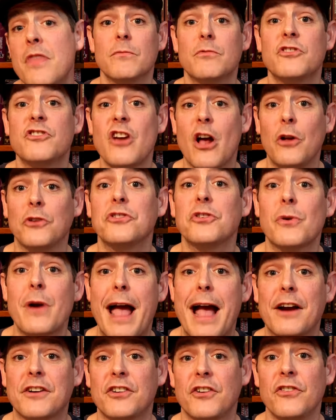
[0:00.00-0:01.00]
Shelter
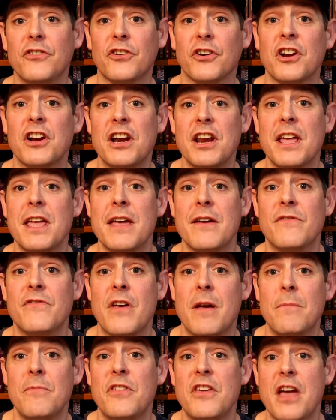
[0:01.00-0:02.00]
actions are going to give
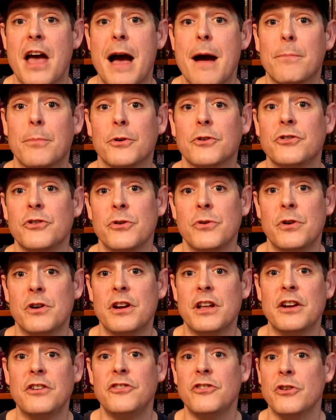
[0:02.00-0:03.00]
them the
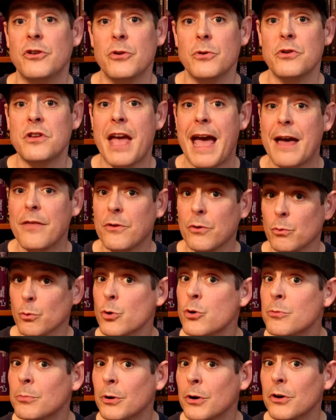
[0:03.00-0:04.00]
opportunity to gather
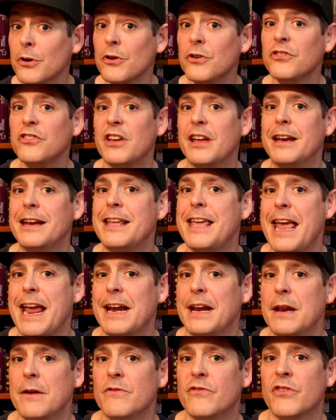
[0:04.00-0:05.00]
rumors and
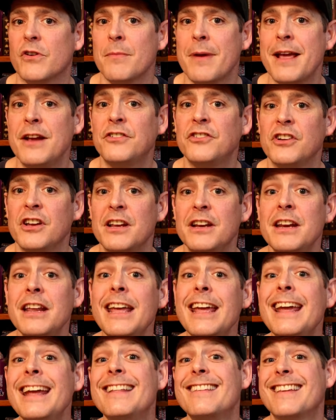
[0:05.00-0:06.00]
gain information.
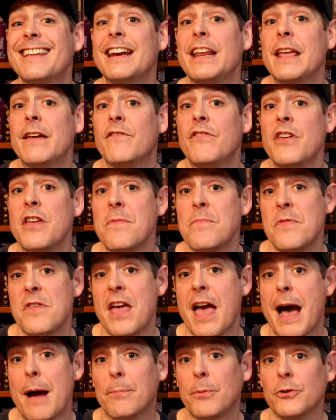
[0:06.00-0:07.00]
It's going to give them
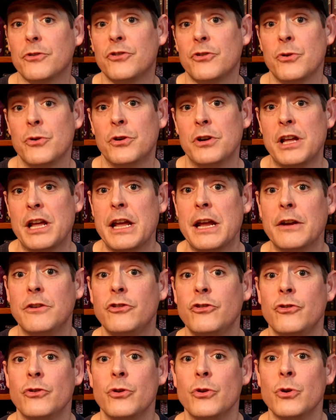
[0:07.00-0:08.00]
the opportunity
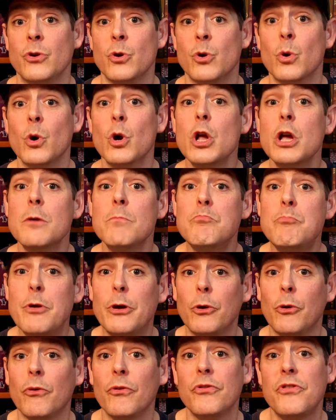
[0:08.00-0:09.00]
to
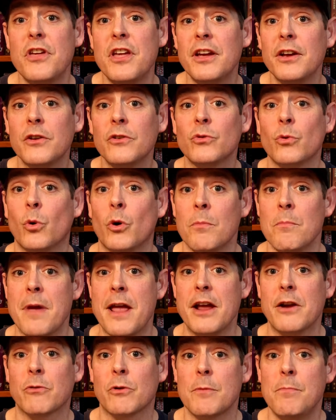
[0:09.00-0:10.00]
build things or
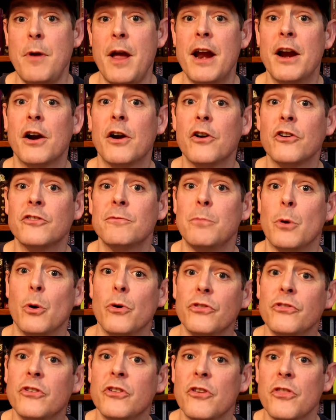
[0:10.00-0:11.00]
make repairs
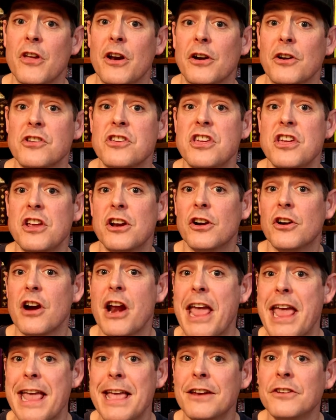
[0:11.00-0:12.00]
both to their gear
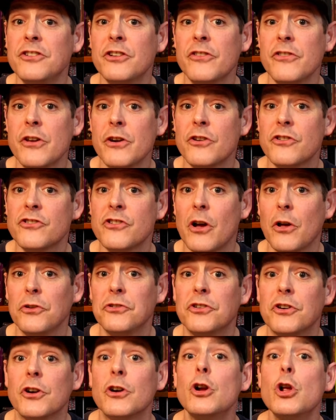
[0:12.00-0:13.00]
and to their
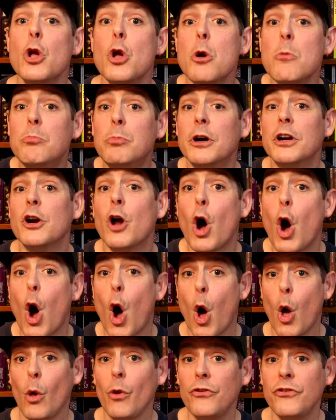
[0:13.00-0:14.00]
shelter, but
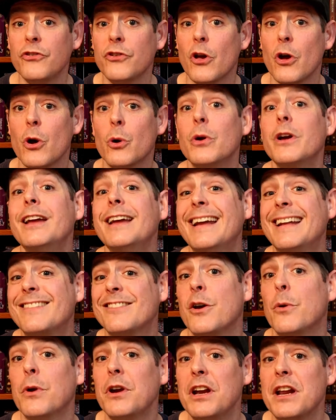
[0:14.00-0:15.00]
also it's
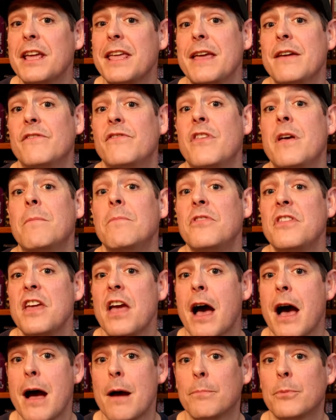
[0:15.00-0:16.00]
going to give them
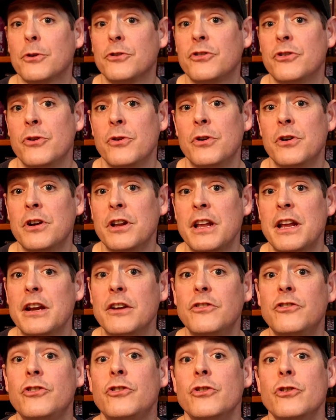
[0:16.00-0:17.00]
the
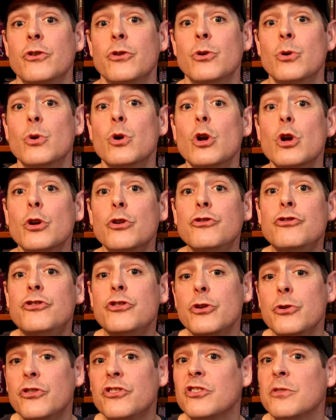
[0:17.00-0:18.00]
opportunity to
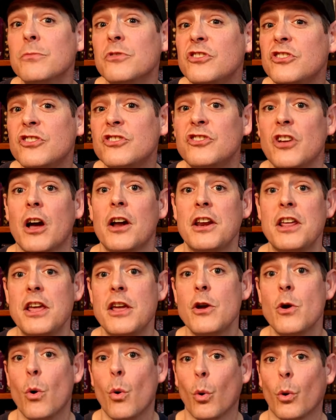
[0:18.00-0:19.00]
do some
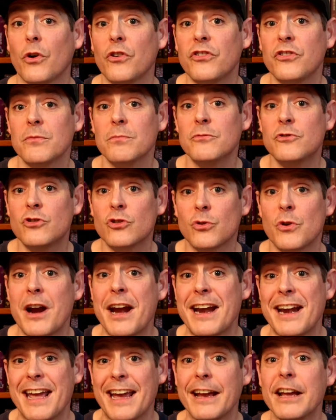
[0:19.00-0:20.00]
study or some
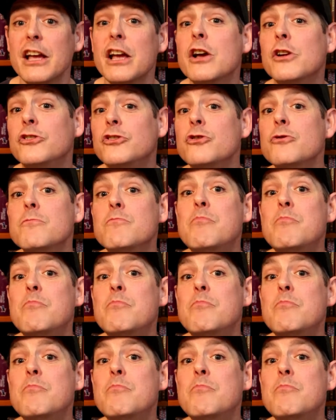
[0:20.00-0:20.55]
training to